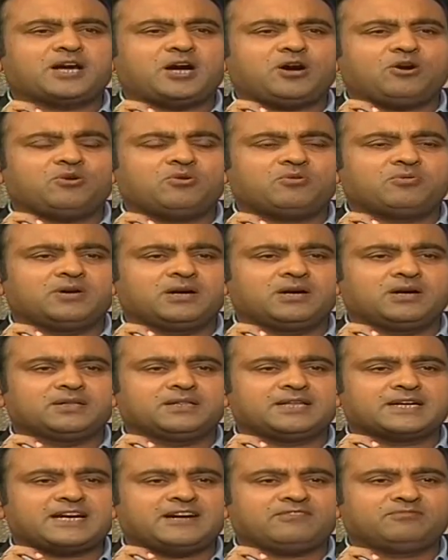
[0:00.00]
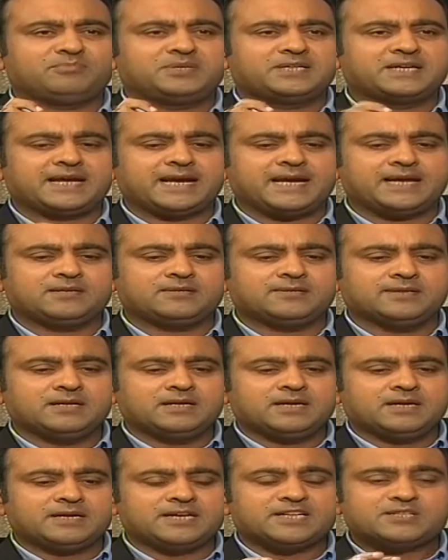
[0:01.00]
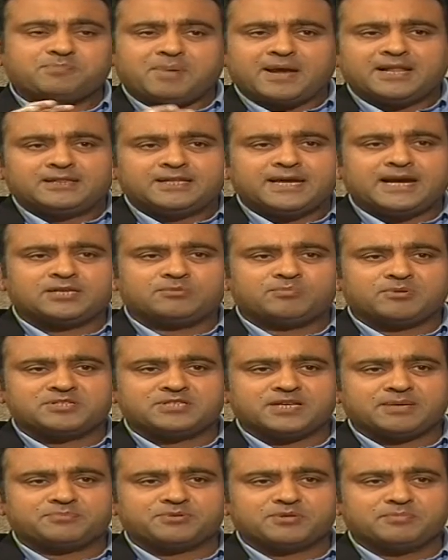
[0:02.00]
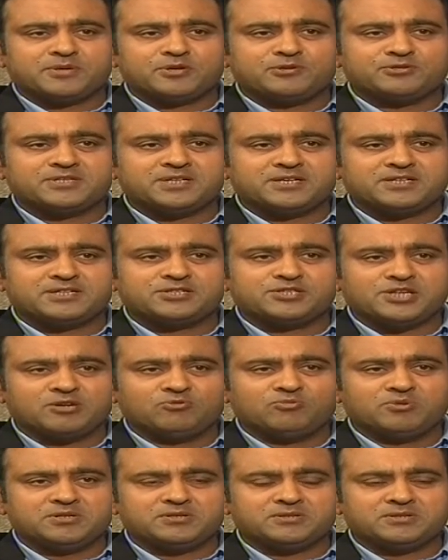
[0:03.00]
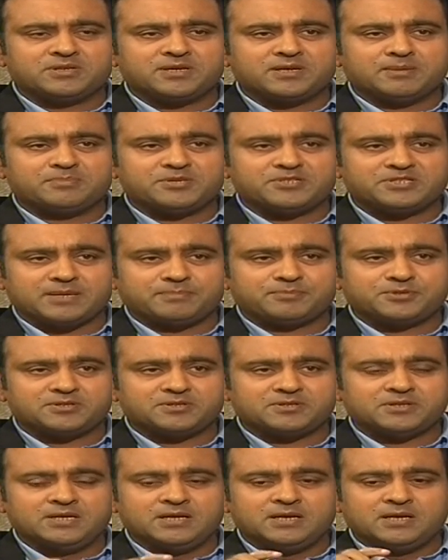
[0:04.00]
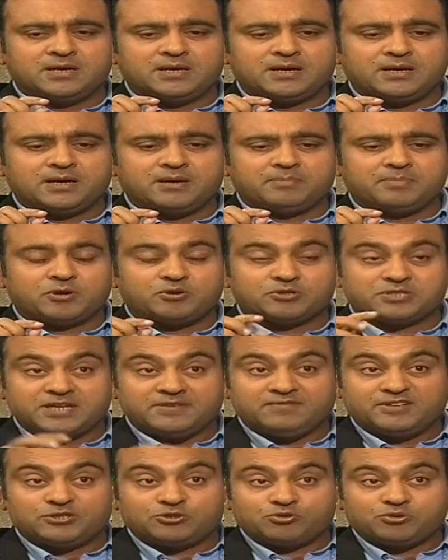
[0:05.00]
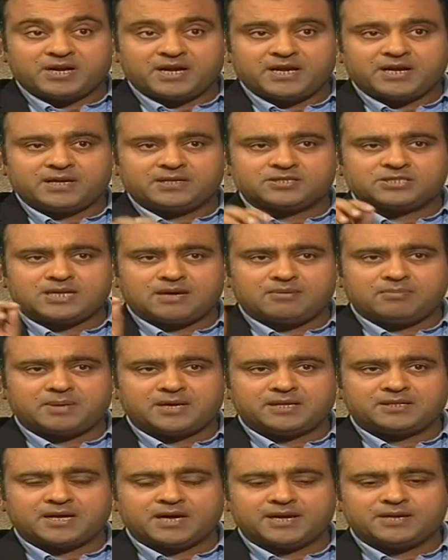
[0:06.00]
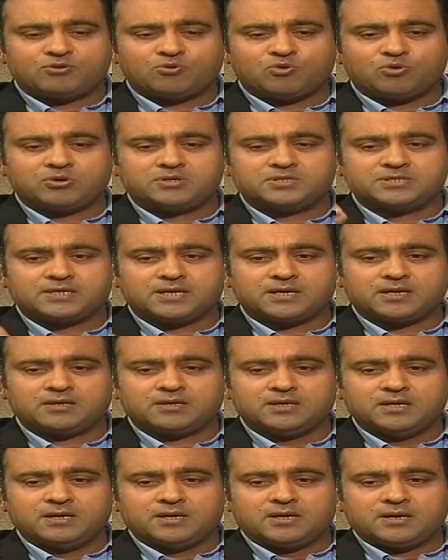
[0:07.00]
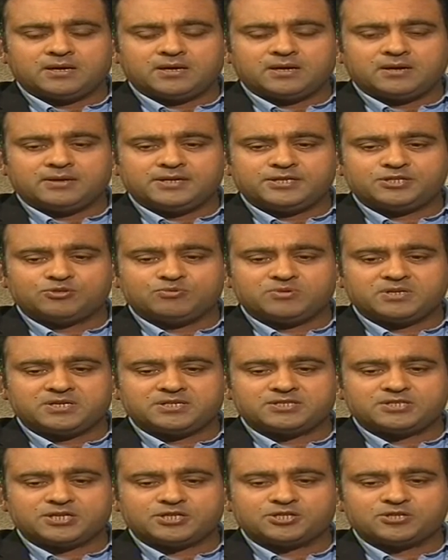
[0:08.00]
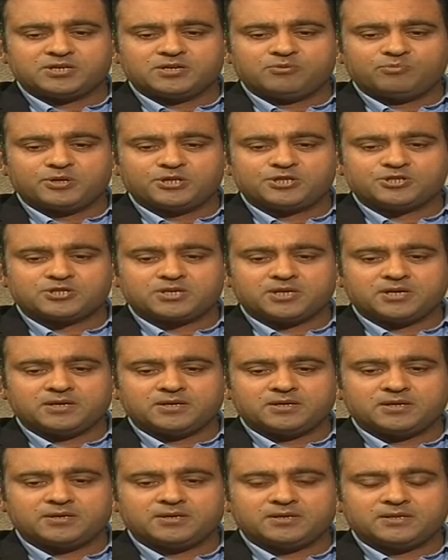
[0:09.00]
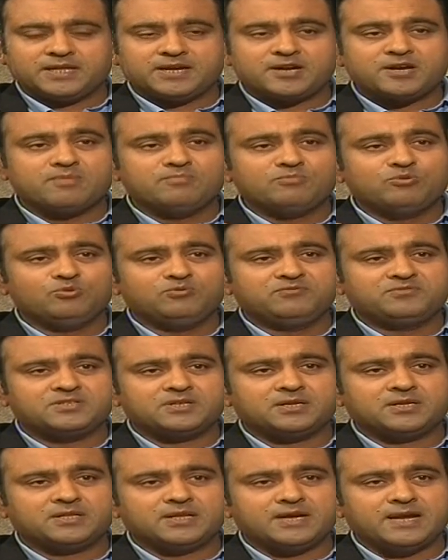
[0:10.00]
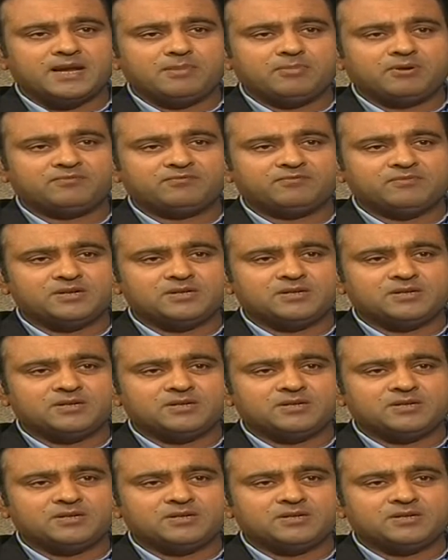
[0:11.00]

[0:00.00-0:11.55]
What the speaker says: How the government can dispel that perception? Because there is a genuine perception Because even today, Islamabad High Court issued a decision in which they removed the name of